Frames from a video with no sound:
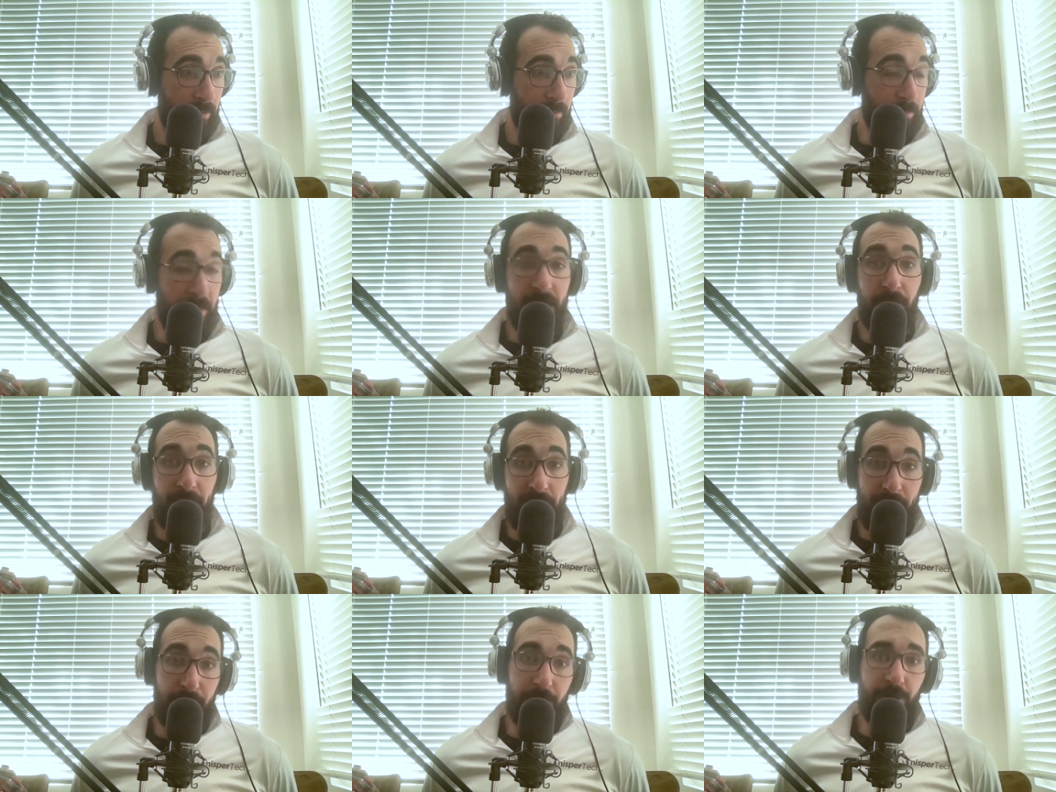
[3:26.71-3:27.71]

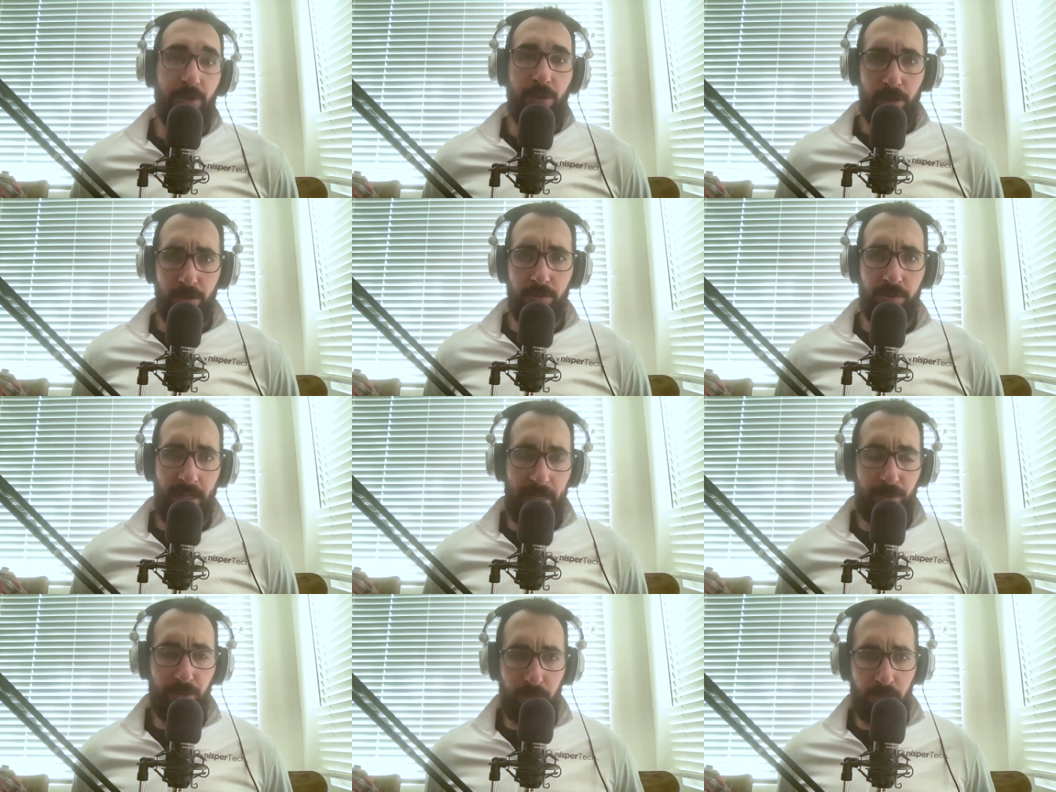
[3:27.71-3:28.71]
BMI, which is used
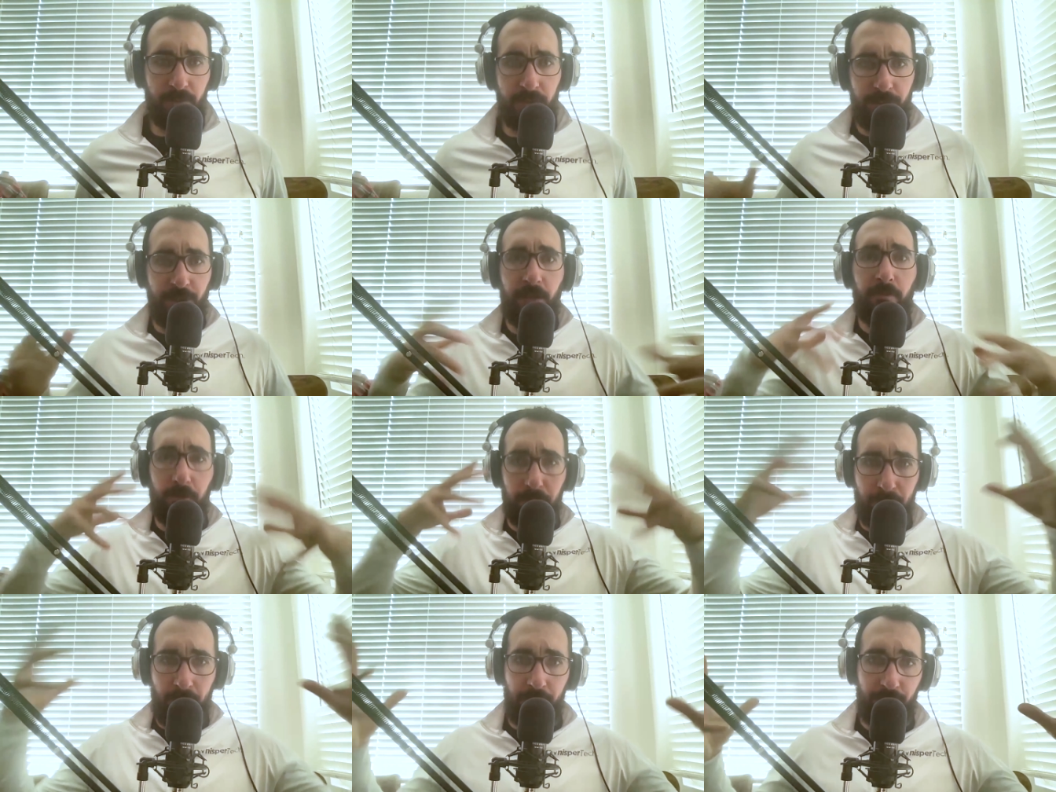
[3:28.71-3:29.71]
as sort of a general
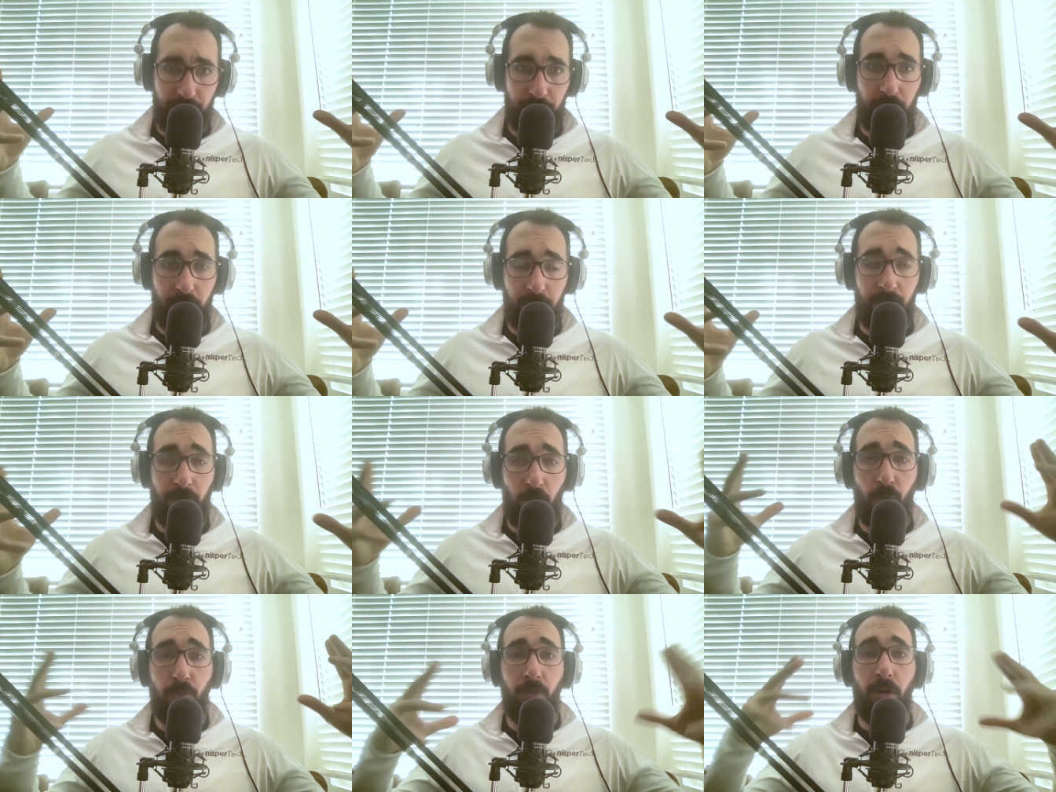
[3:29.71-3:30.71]
measure of
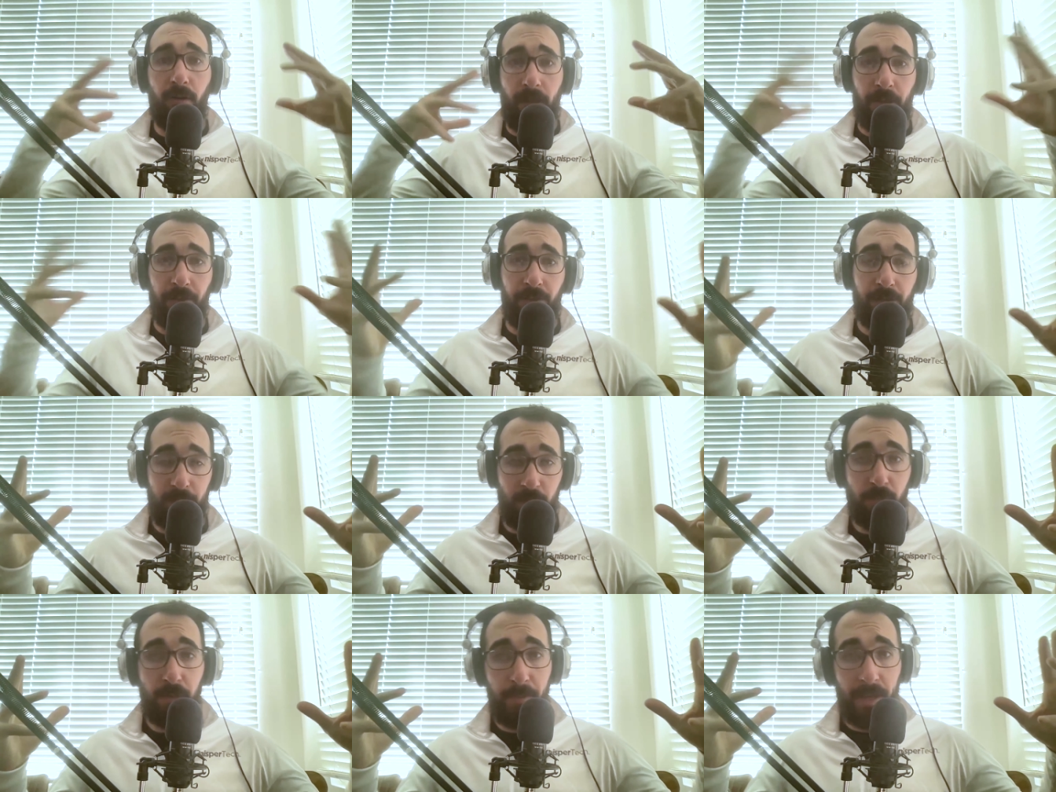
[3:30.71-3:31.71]
overall health in the
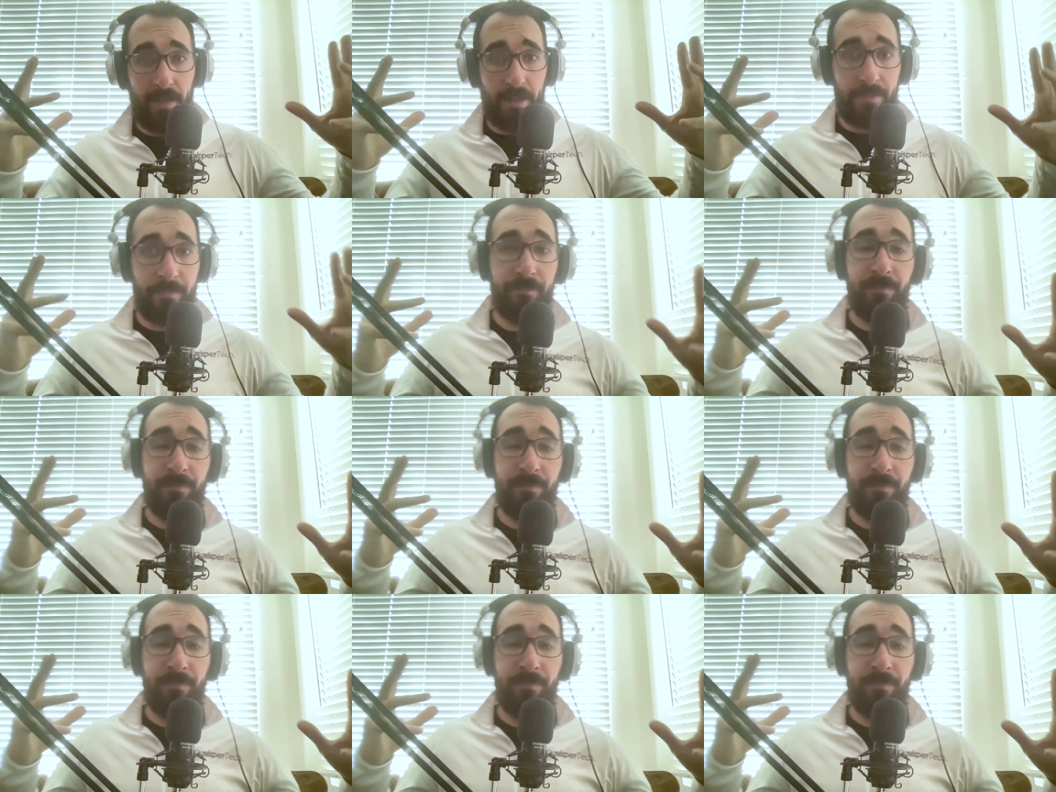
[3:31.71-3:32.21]
human body,